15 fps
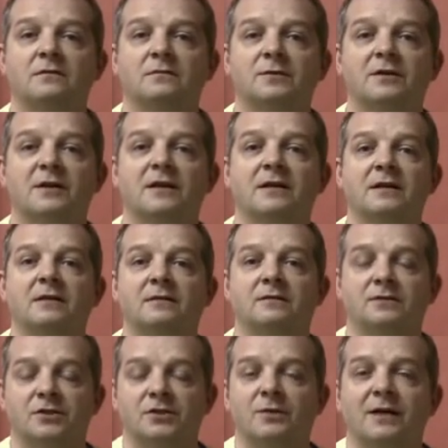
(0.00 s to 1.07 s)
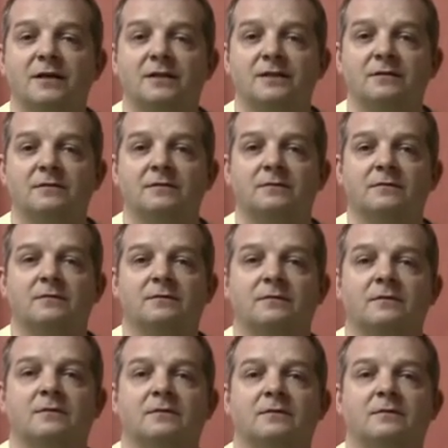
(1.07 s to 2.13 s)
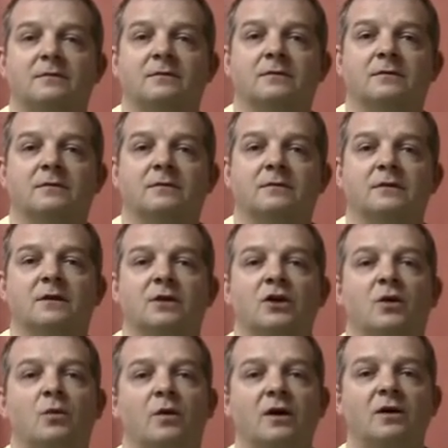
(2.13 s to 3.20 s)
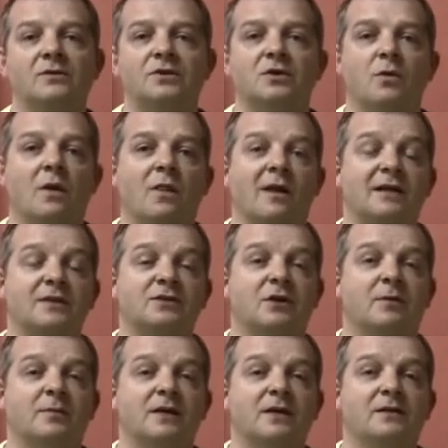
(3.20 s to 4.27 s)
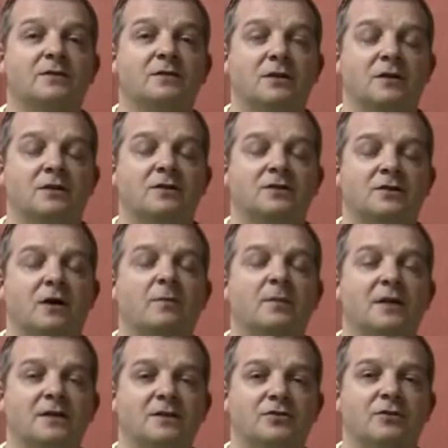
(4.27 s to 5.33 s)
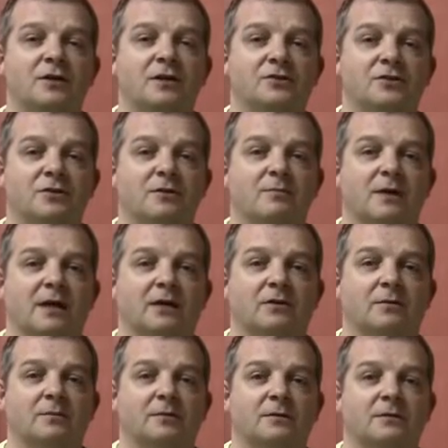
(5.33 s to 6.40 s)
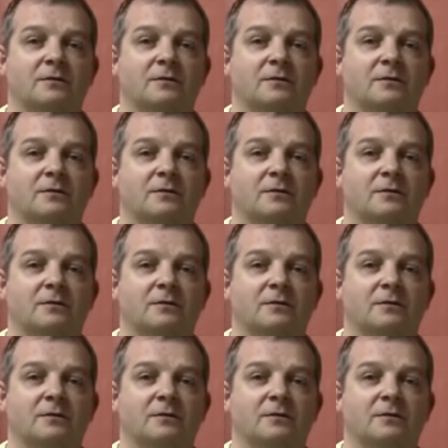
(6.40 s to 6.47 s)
We're in 2 E's. We also want that top E, the top E string tuning back up.